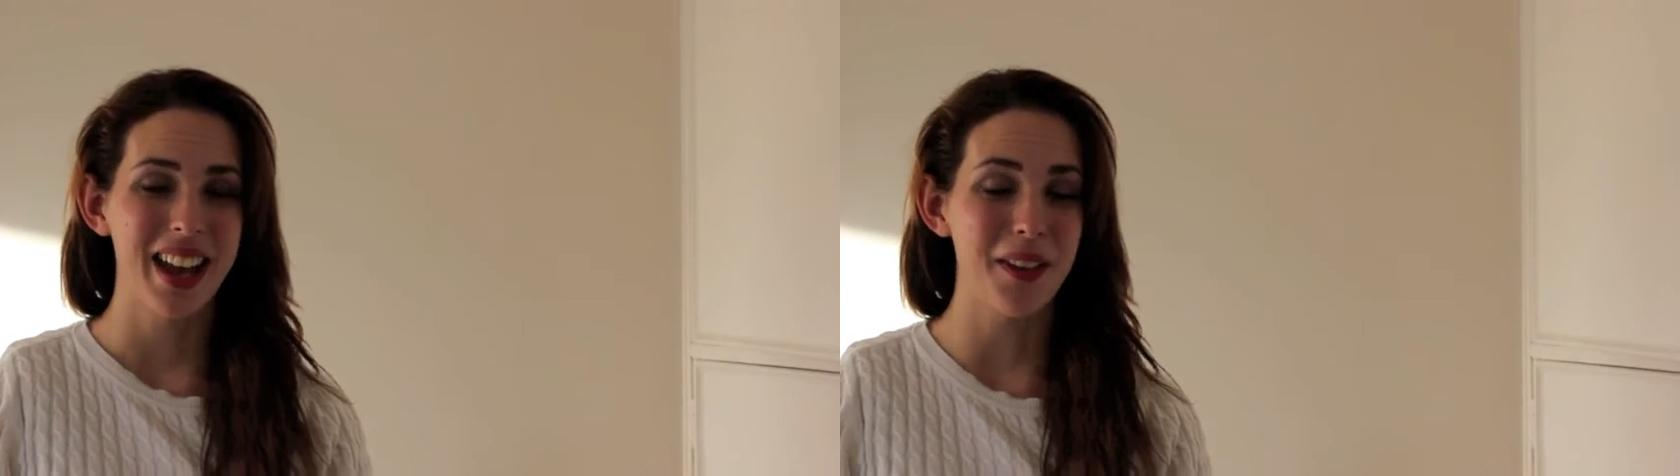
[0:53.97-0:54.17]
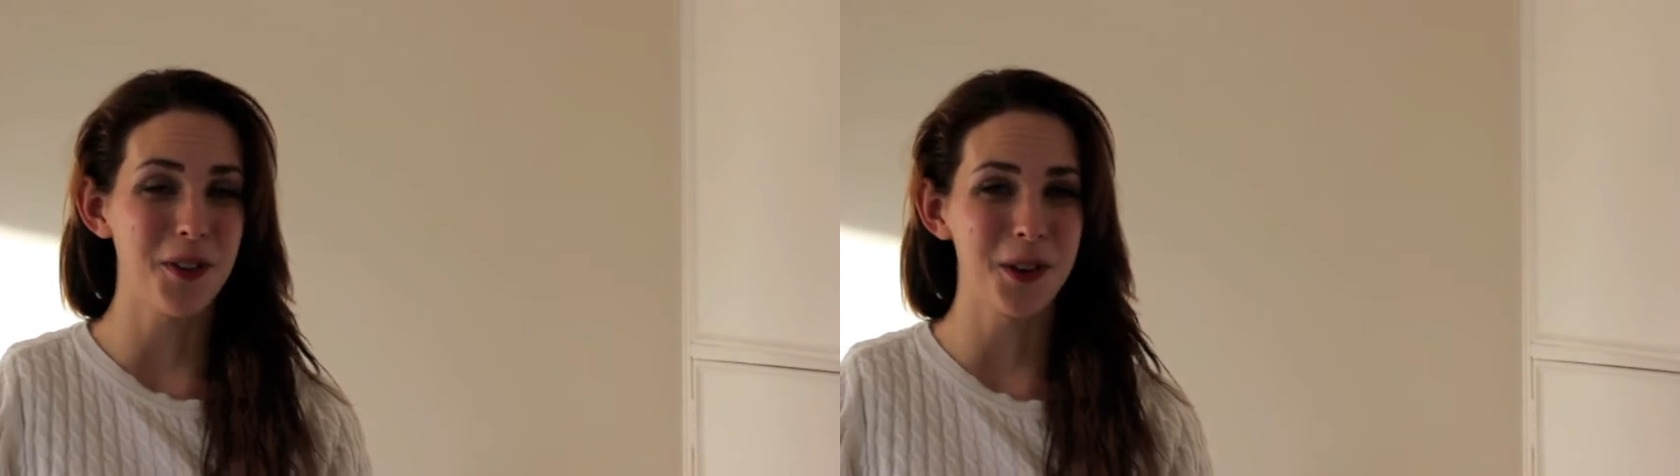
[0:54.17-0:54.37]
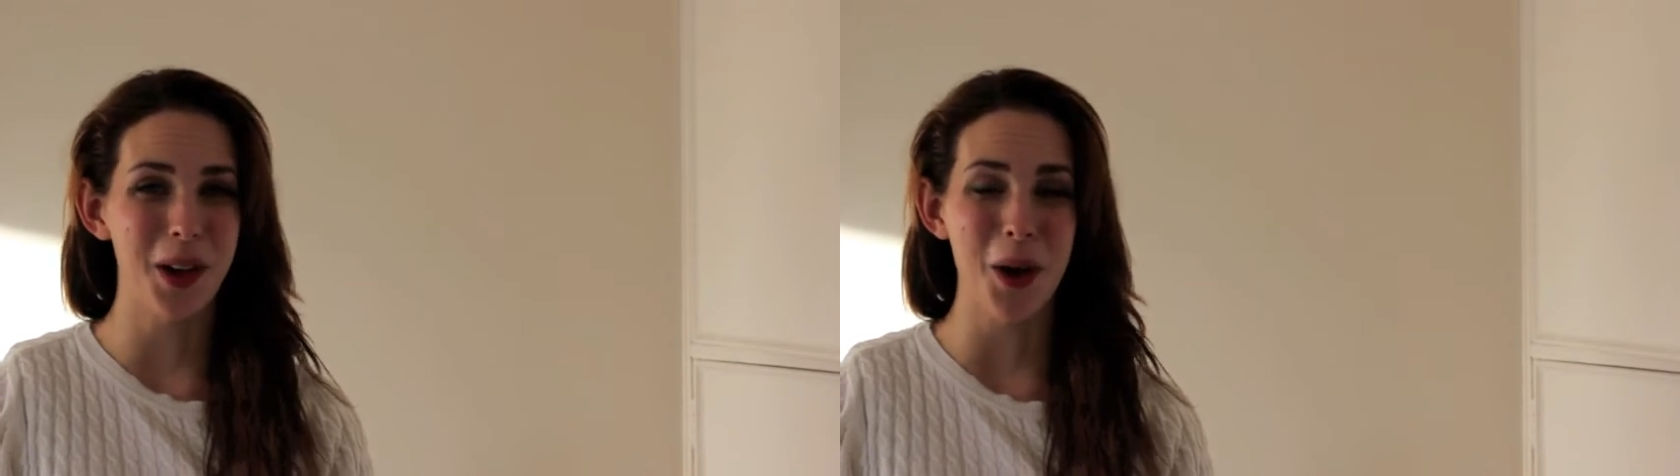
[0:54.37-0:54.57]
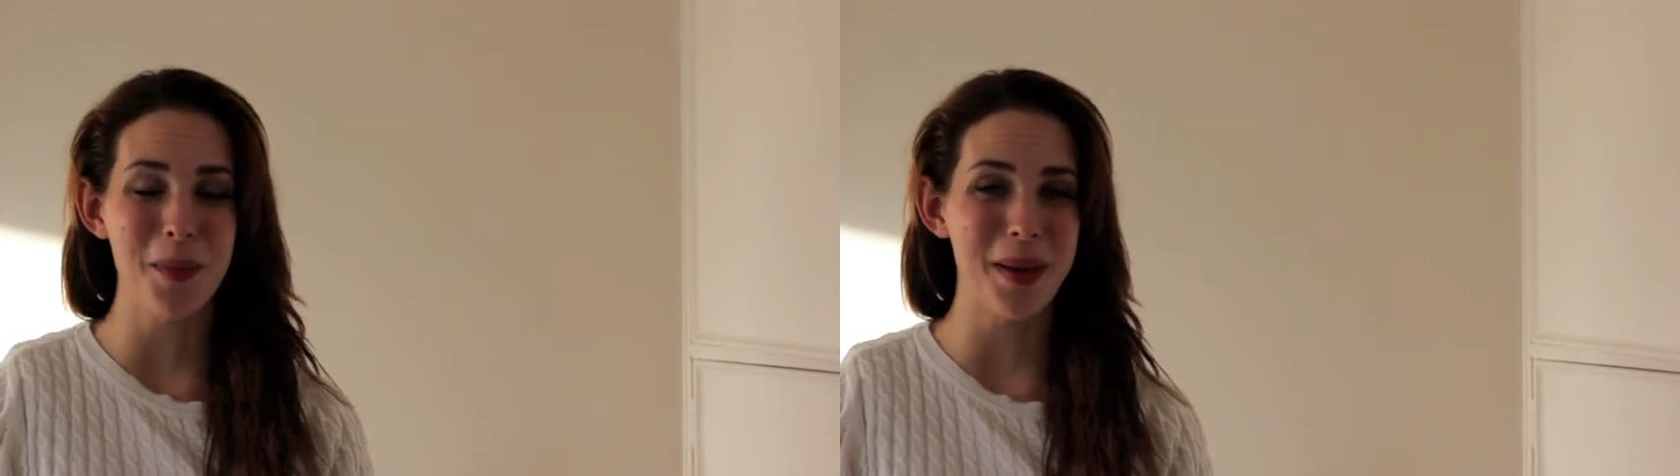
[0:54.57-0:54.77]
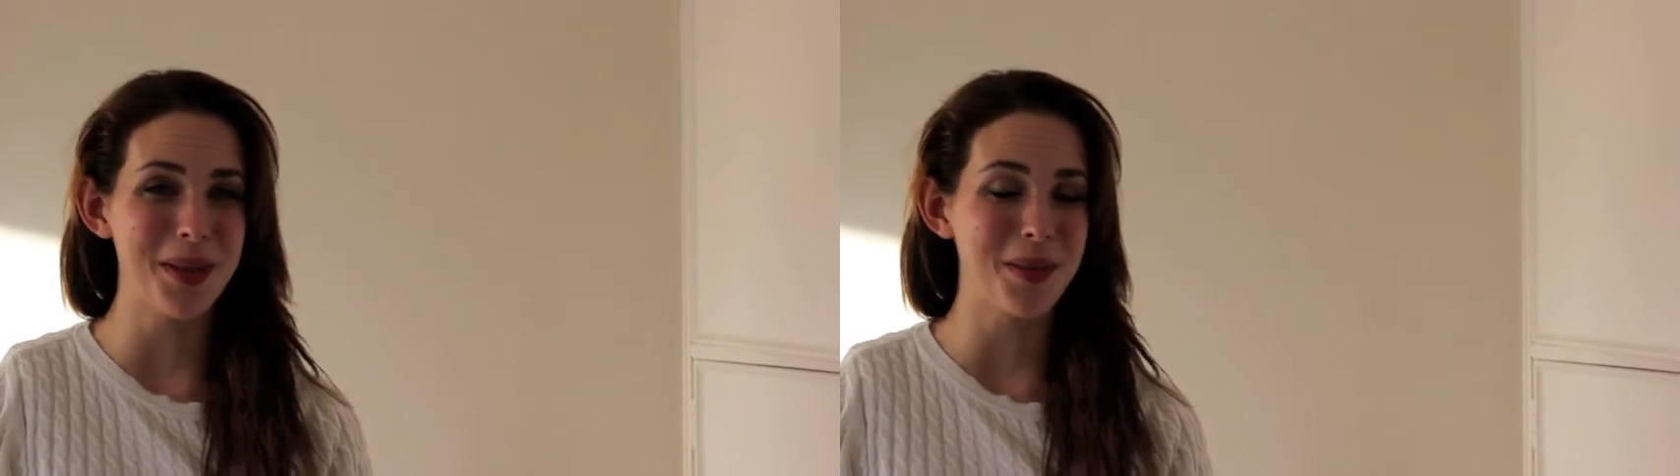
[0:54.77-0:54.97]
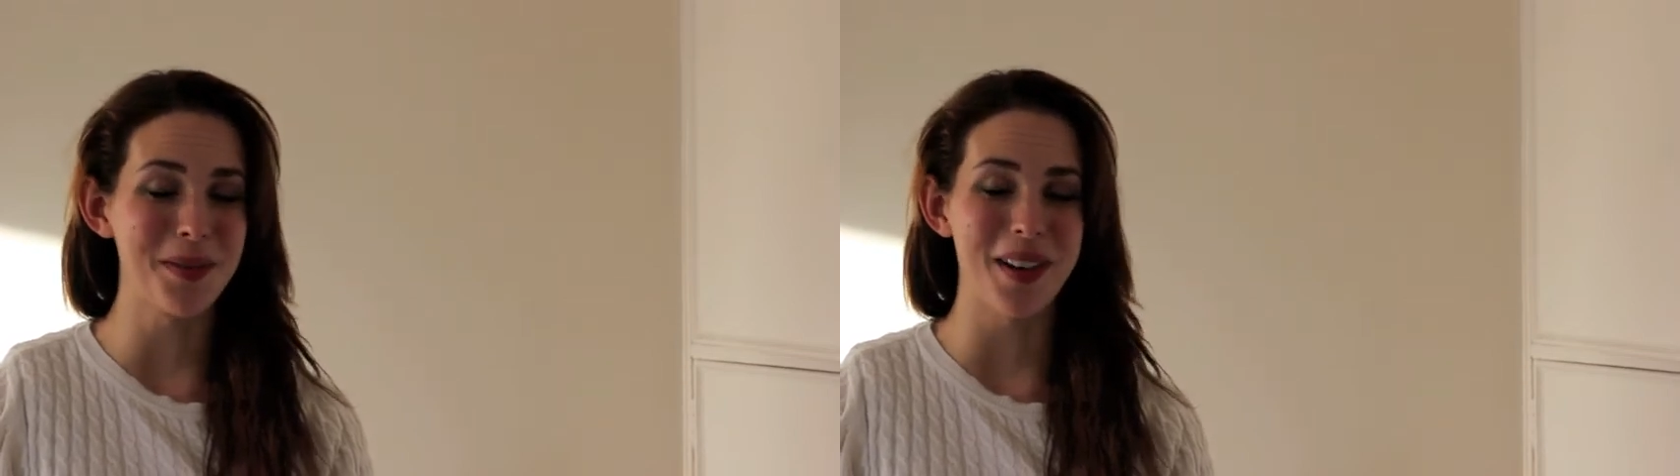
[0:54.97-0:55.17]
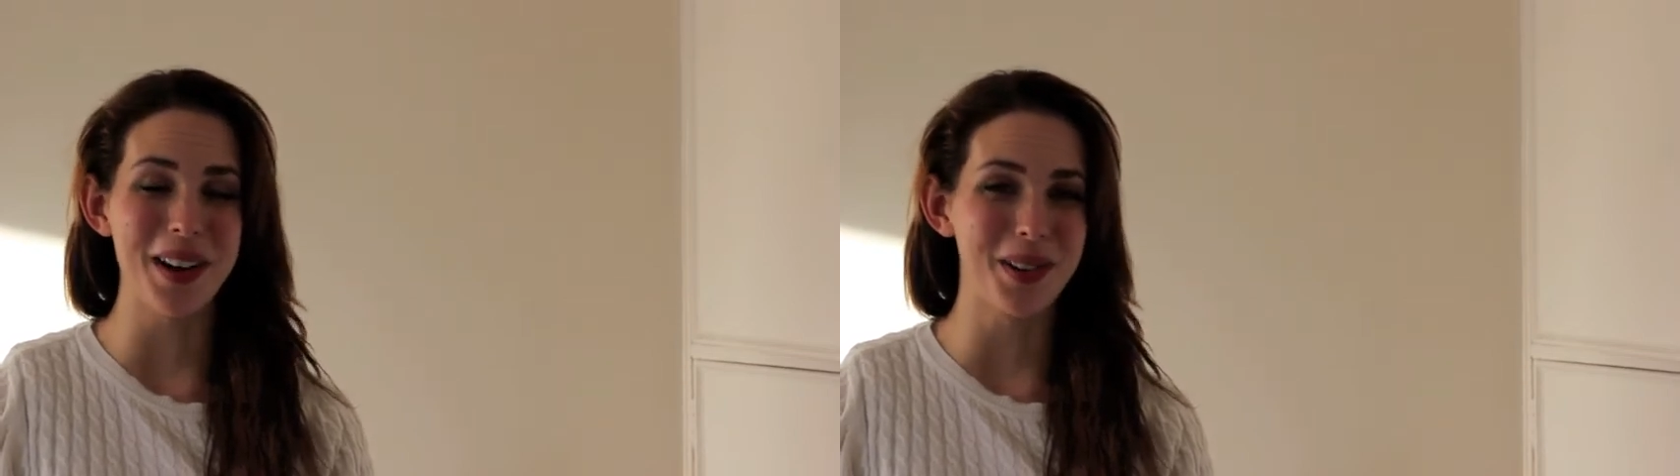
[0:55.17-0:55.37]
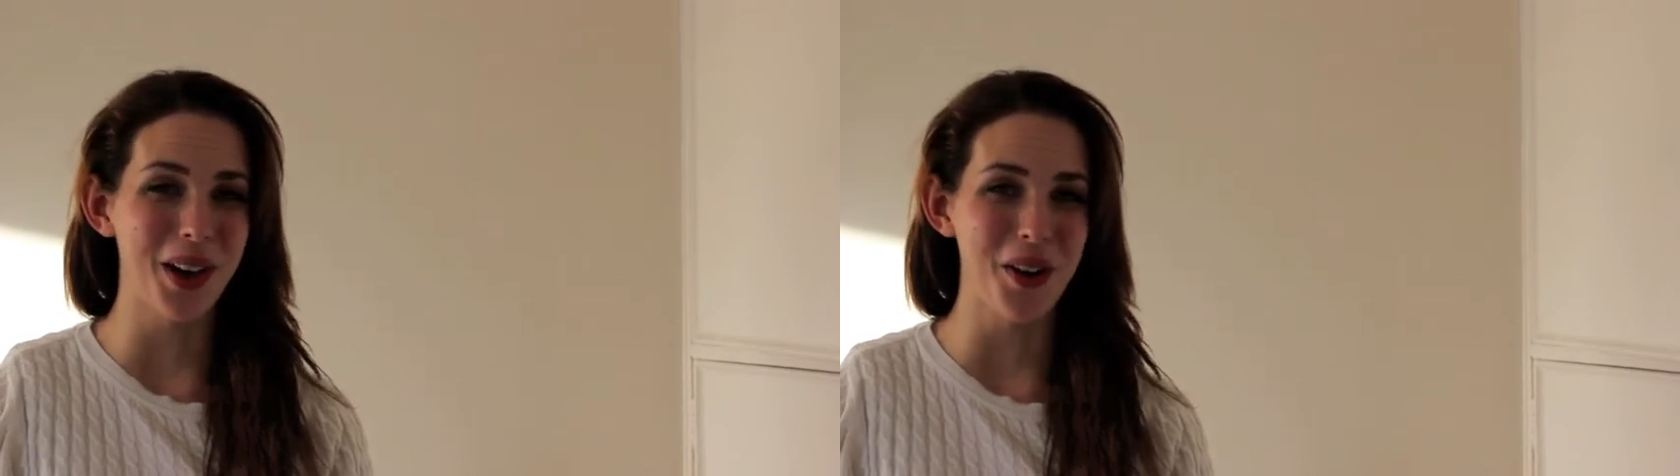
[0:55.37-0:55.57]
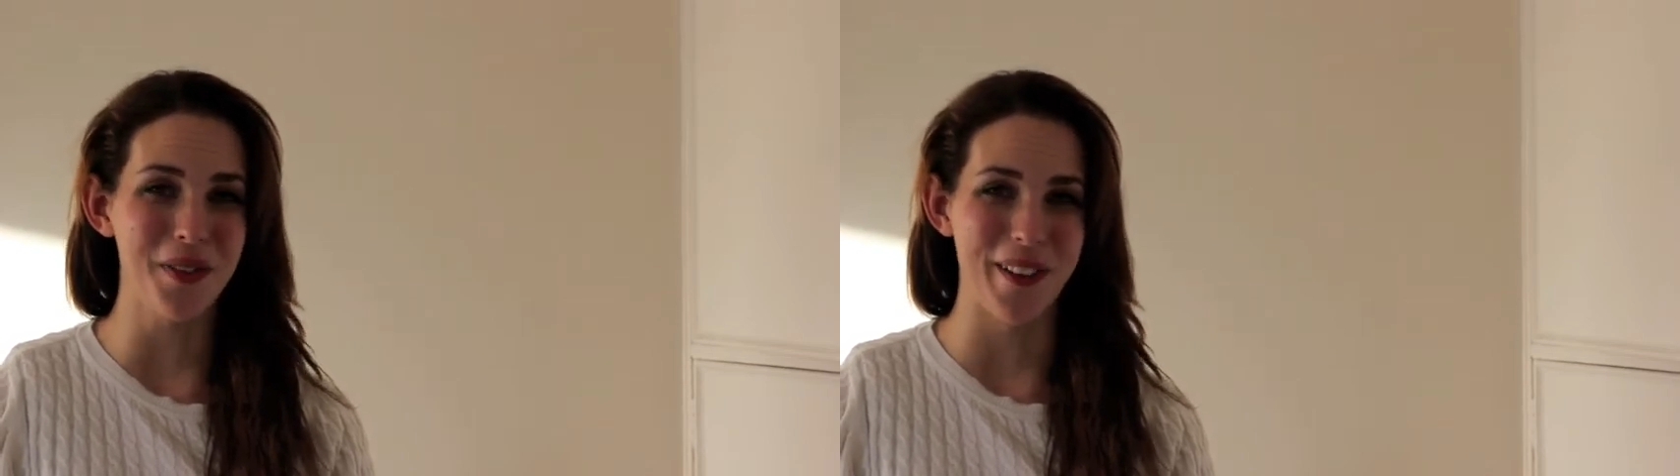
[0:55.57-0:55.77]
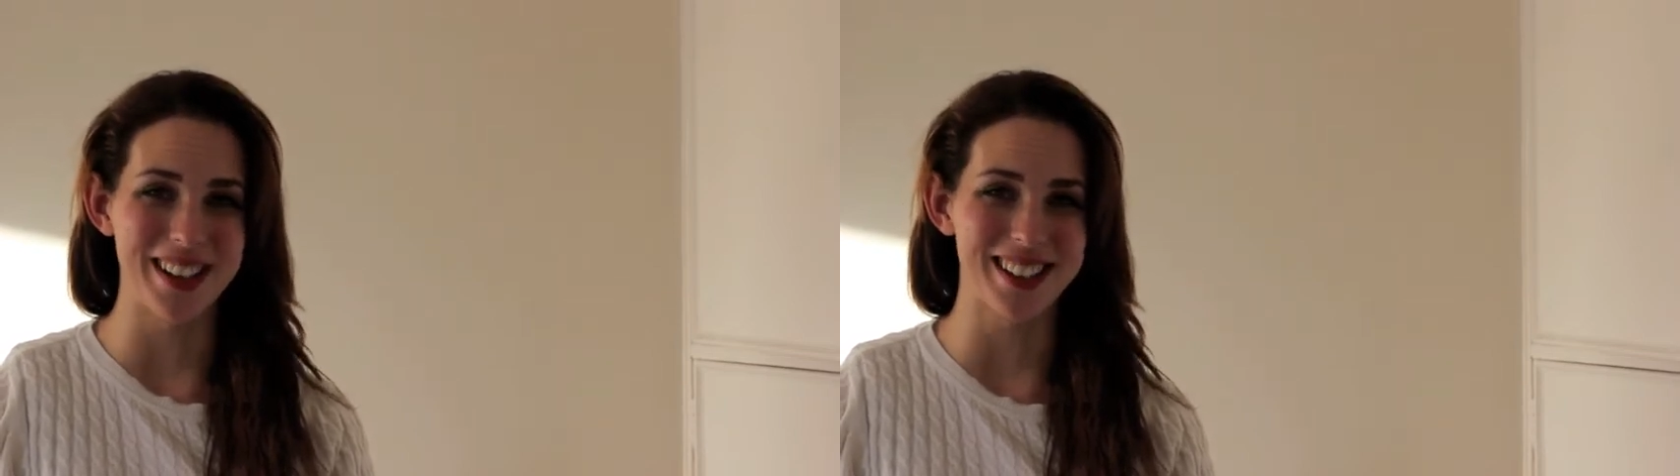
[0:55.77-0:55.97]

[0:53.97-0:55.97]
if you're a girl, maybe you want to write your girlfriend's